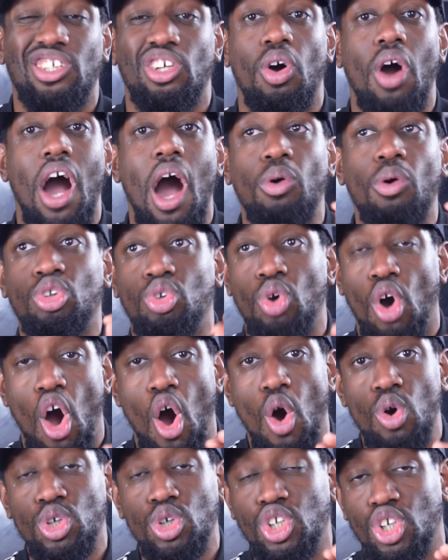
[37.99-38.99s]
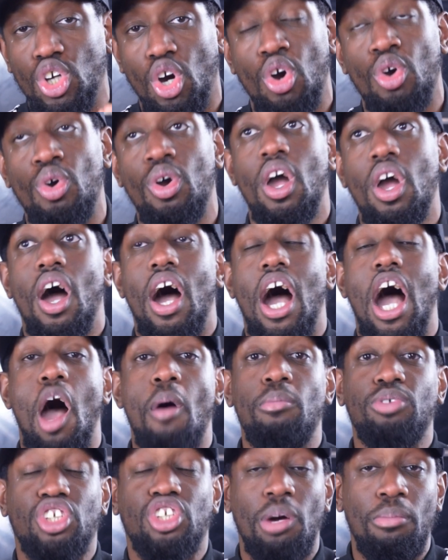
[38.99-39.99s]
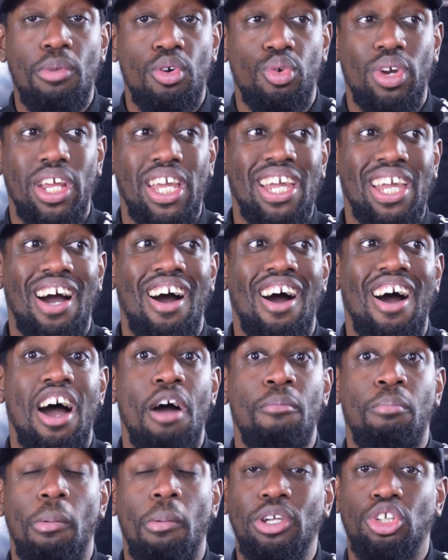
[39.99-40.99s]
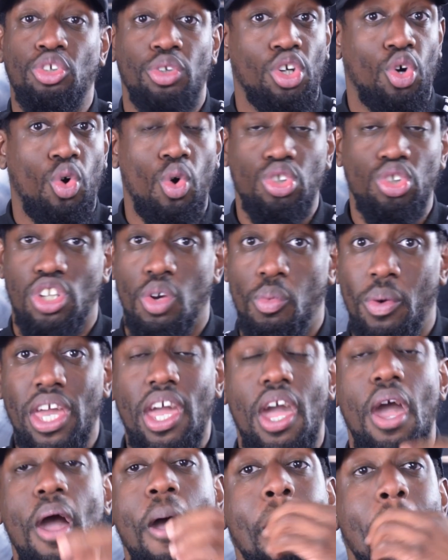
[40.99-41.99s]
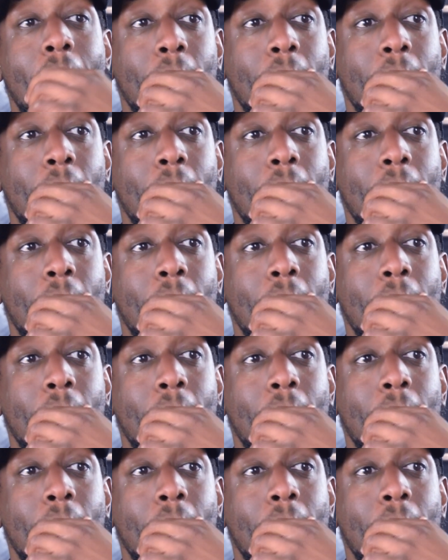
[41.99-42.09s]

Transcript: so I'll do a whole show um, summary um, probably during the course of the week,